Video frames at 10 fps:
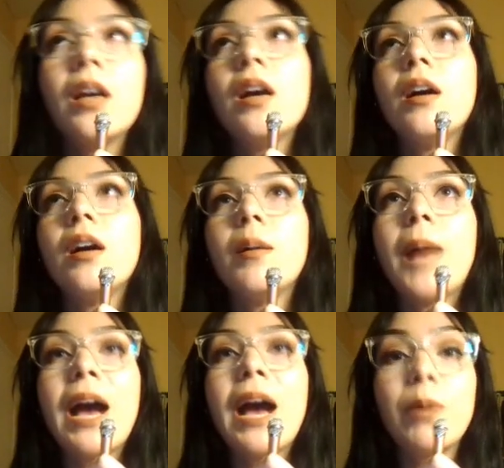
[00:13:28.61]

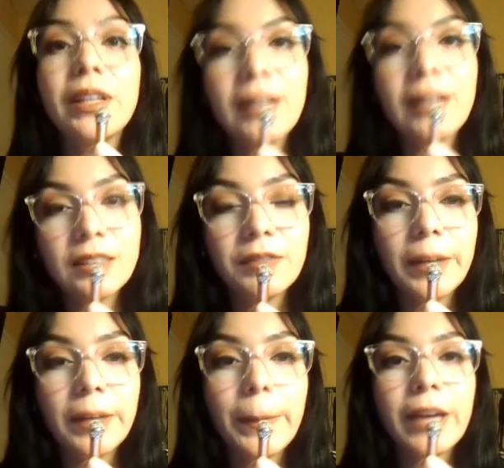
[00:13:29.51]
how we classify
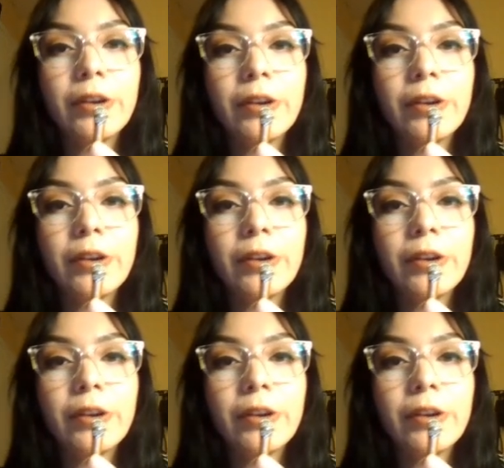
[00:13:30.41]
matter